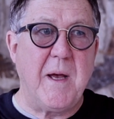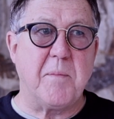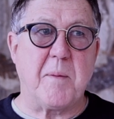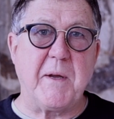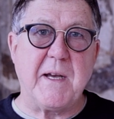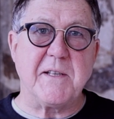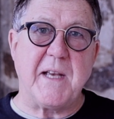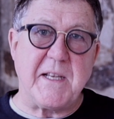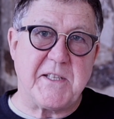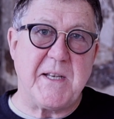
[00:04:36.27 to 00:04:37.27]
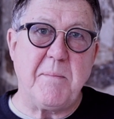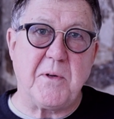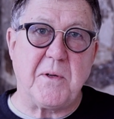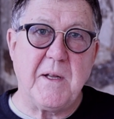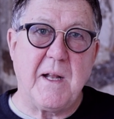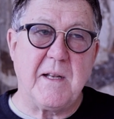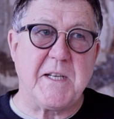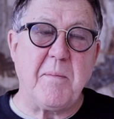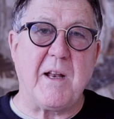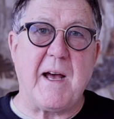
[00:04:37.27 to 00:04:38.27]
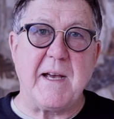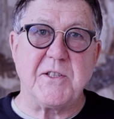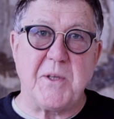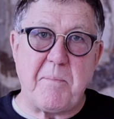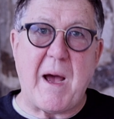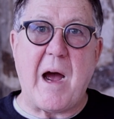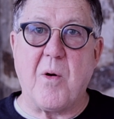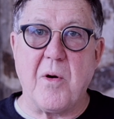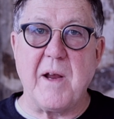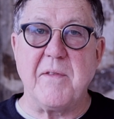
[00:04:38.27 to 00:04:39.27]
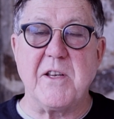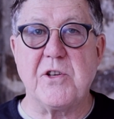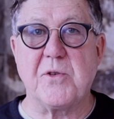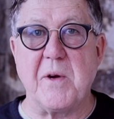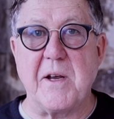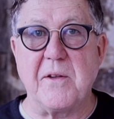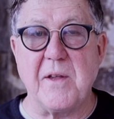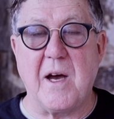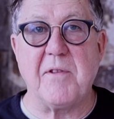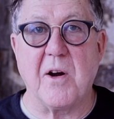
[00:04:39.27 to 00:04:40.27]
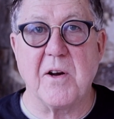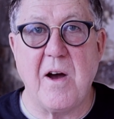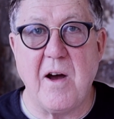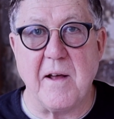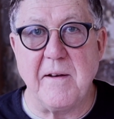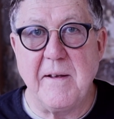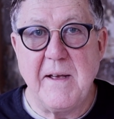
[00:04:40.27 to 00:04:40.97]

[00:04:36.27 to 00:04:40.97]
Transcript: but because they symbol, symbolized the power and the strength of our God.